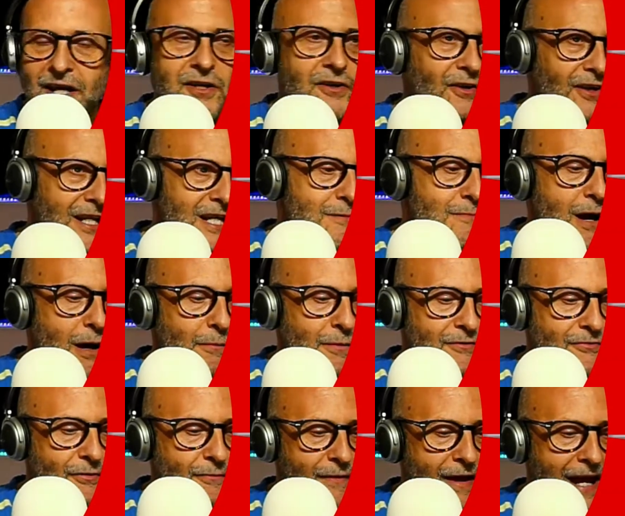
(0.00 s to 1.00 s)
You can email me
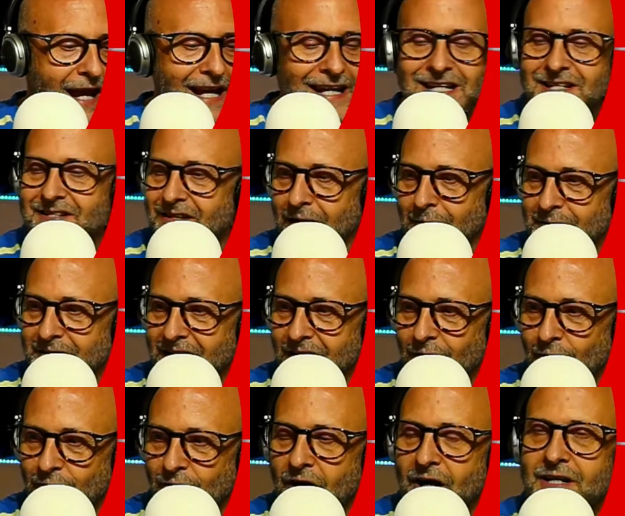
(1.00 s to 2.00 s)
from there any time of day
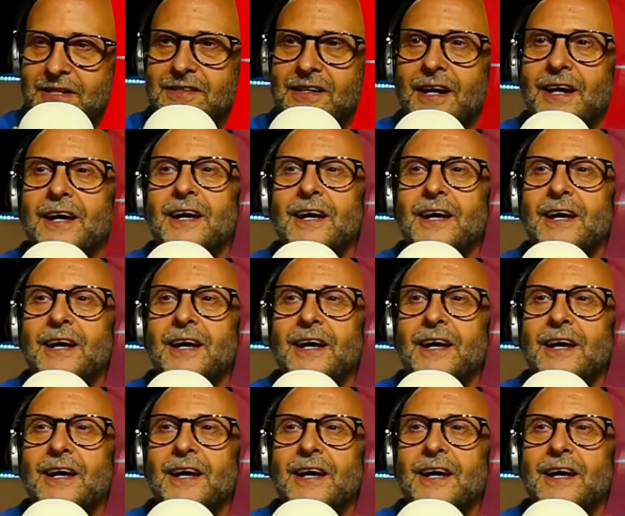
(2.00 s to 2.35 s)
or night.